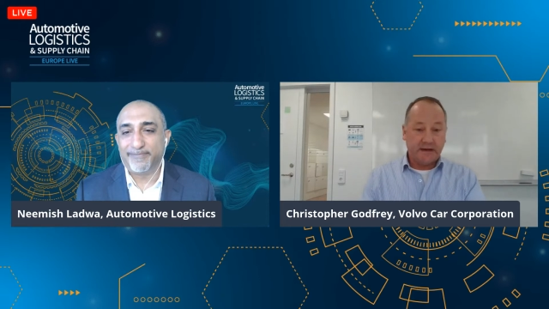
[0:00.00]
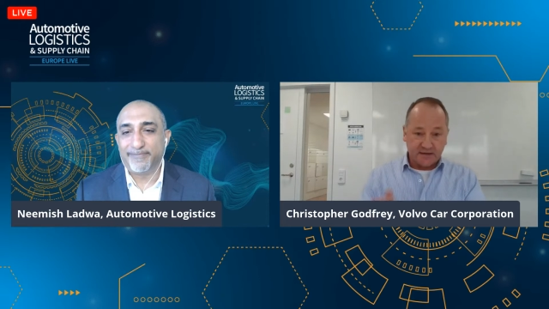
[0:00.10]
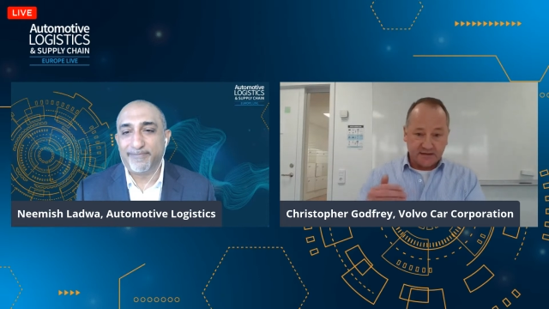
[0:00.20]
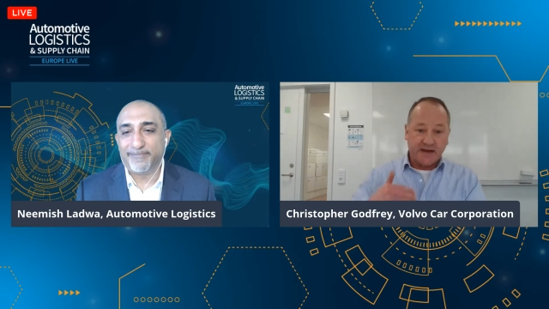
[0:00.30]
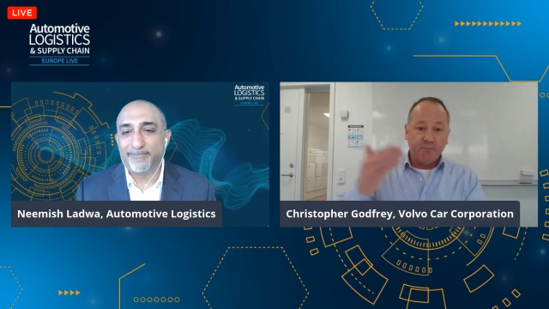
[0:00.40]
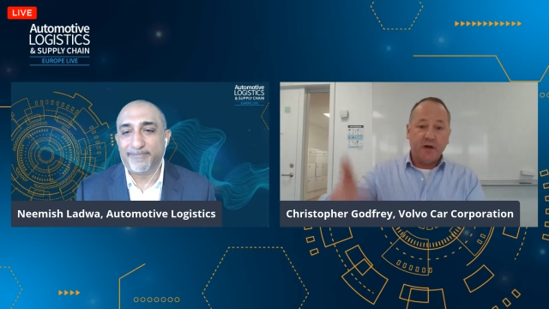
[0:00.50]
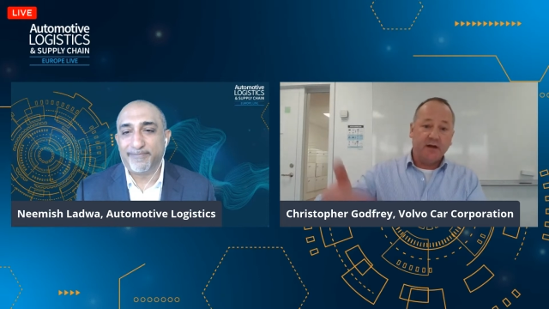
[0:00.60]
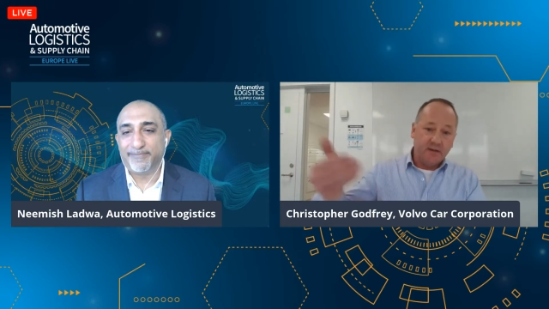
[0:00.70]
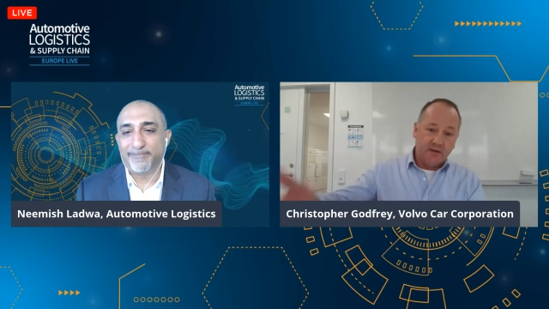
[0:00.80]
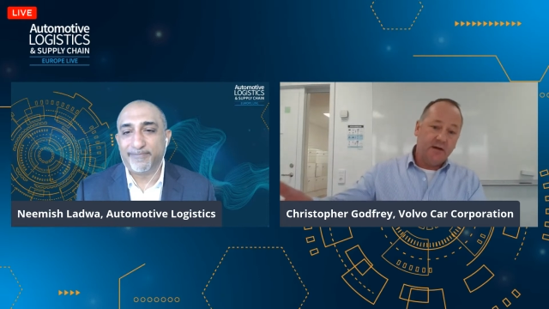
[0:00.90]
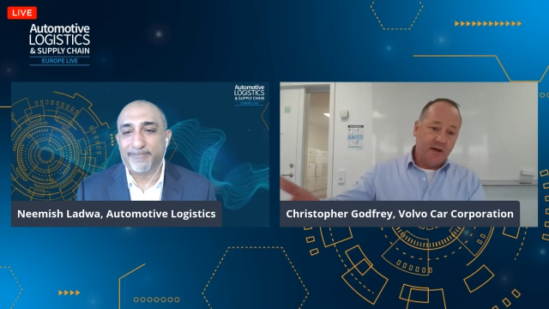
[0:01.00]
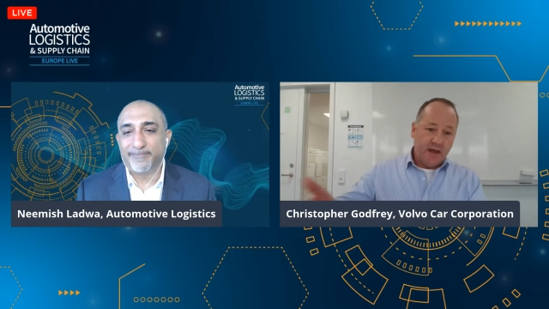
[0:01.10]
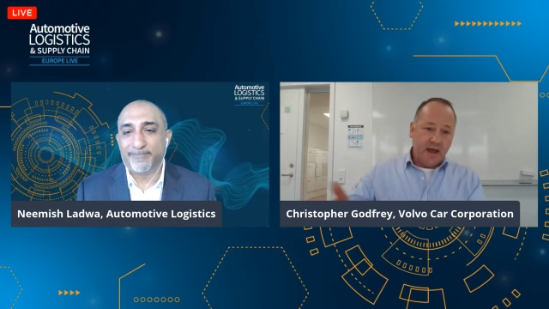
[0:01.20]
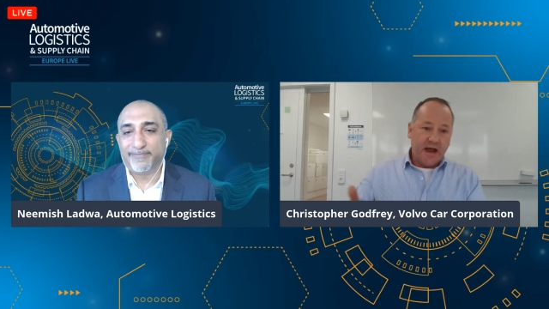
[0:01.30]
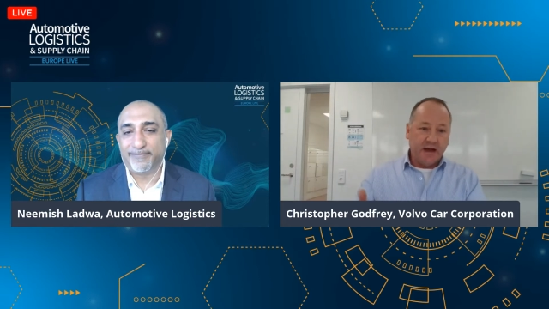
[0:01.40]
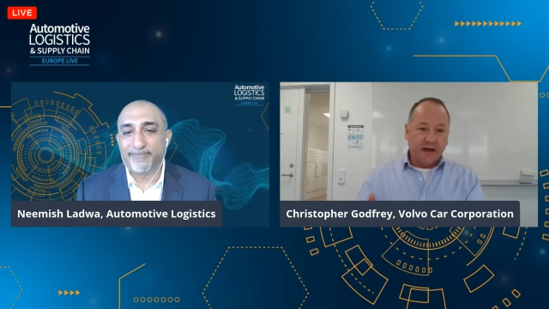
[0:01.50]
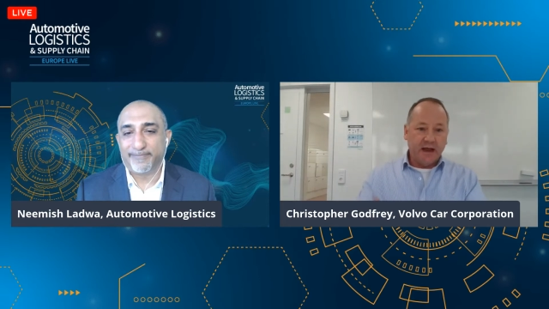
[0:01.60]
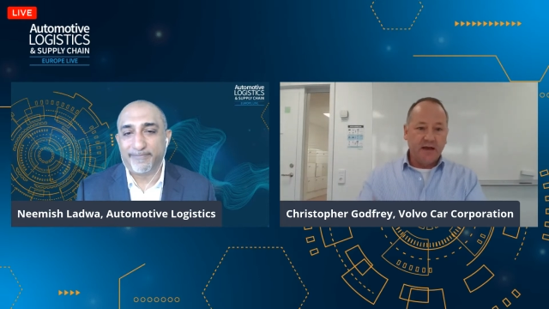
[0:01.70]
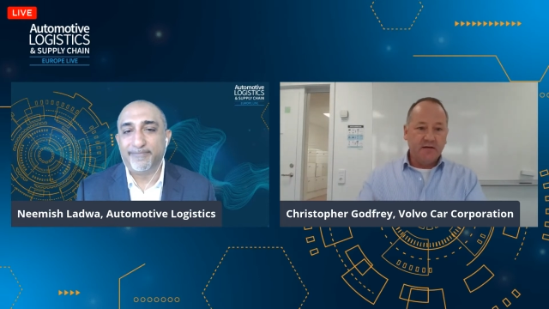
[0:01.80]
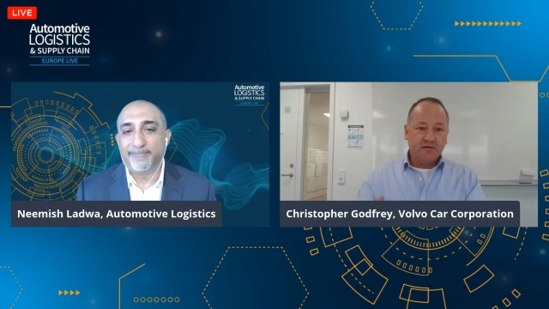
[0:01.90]
Speaker 1: likes Gemba. I
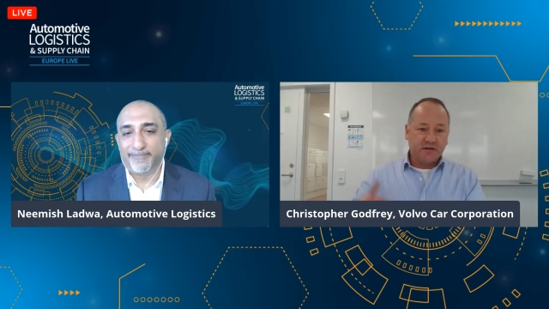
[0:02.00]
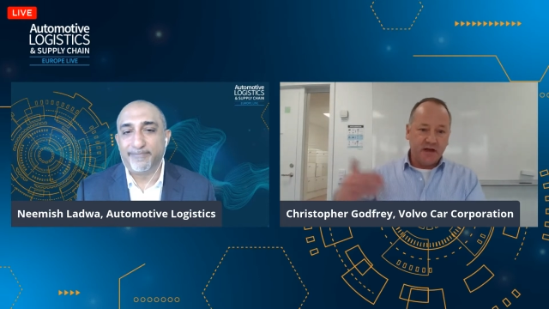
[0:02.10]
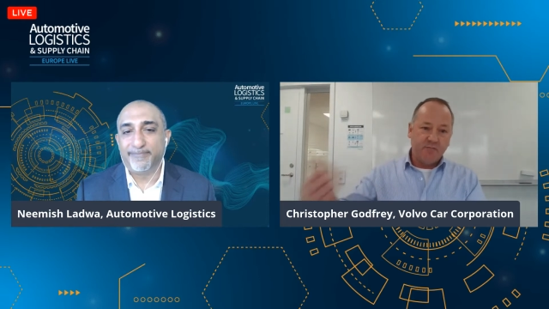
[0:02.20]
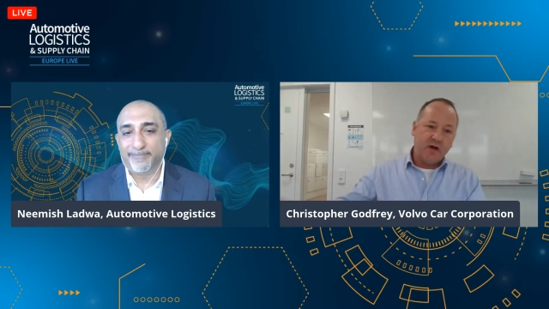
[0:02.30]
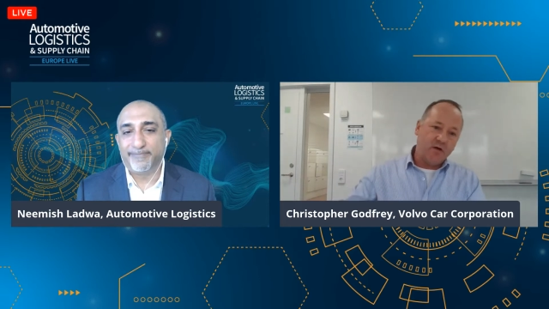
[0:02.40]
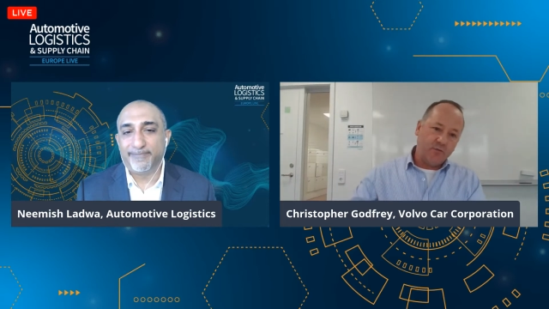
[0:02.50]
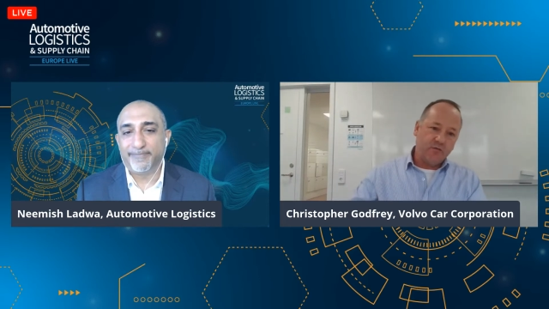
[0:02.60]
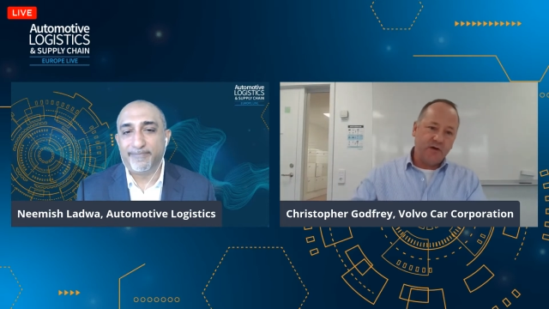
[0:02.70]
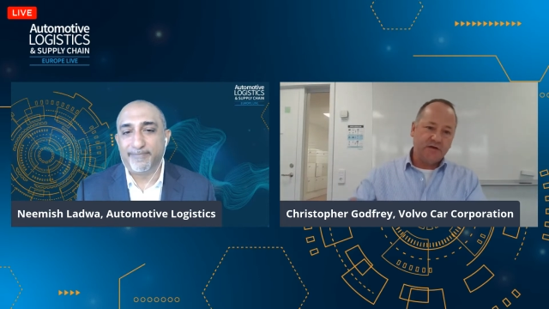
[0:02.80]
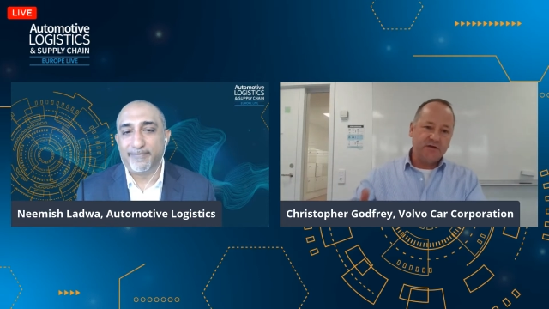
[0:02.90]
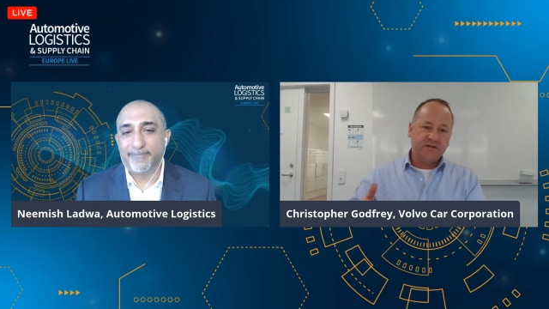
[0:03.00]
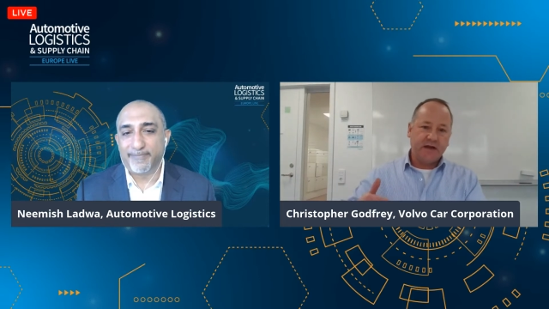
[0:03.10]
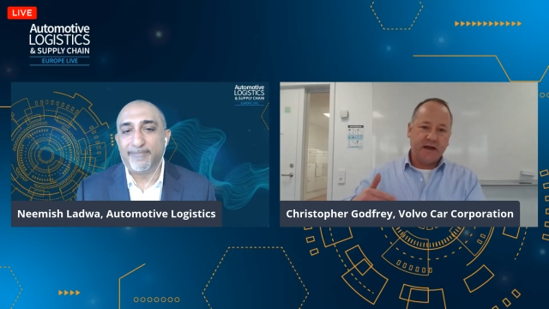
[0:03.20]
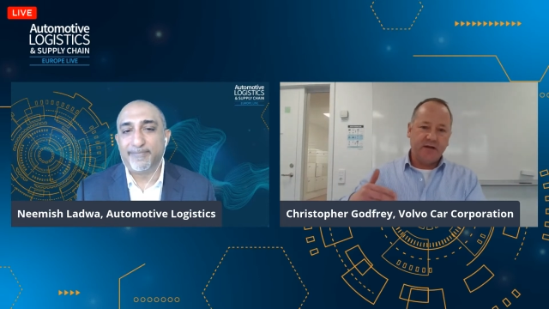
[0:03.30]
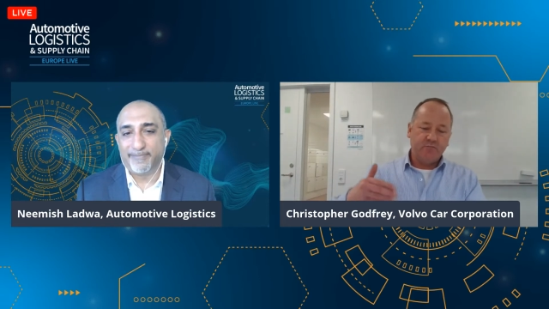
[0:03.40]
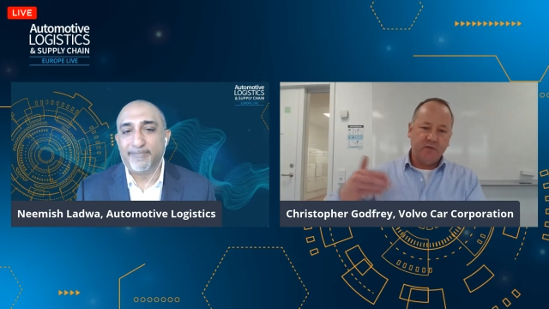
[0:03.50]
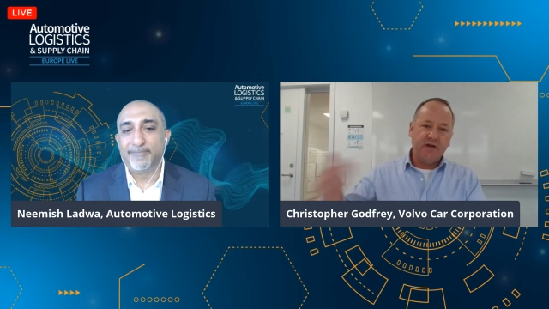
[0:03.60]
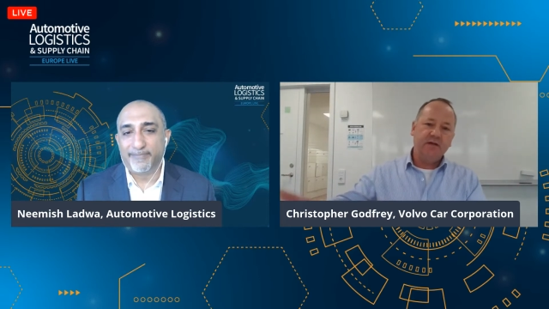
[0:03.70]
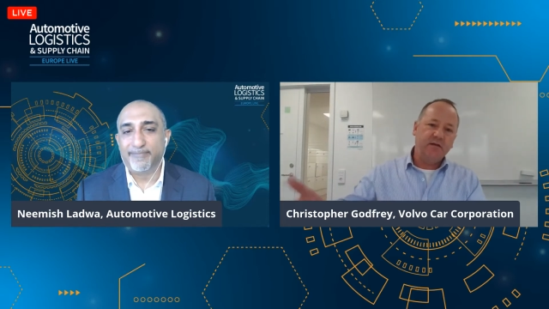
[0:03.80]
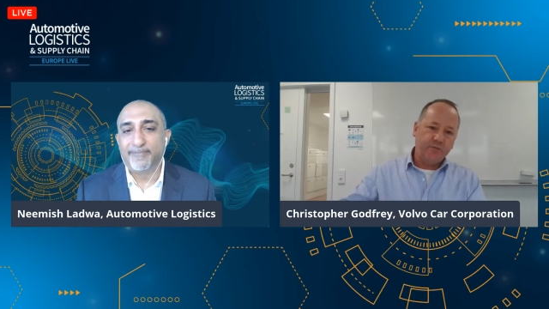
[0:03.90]
like seeing my operations. I like
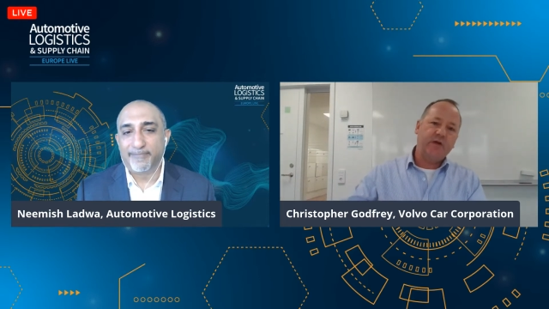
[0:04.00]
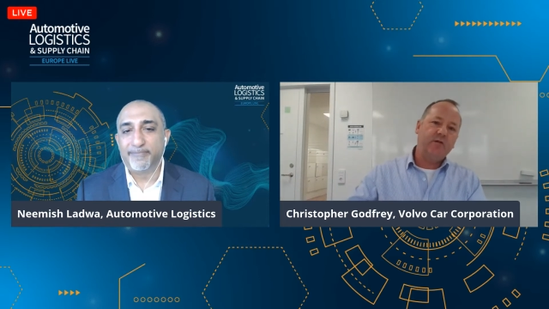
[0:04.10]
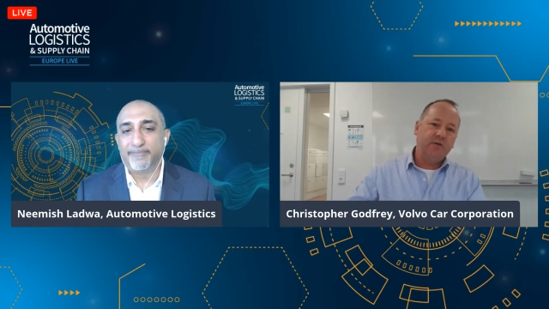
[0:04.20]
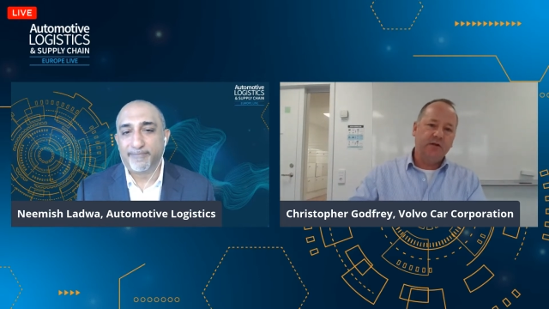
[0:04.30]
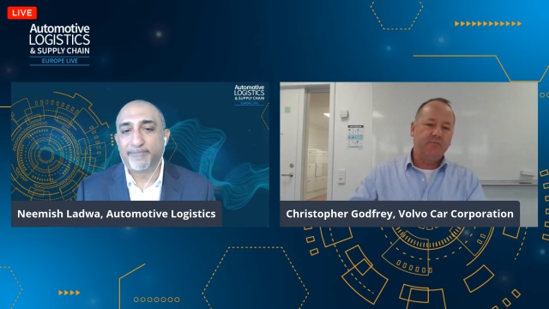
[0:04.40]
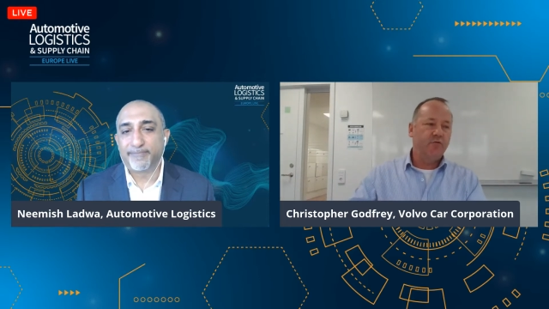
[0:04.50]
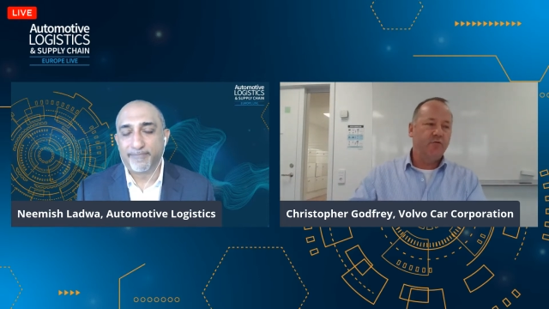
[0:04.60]
meeting the people that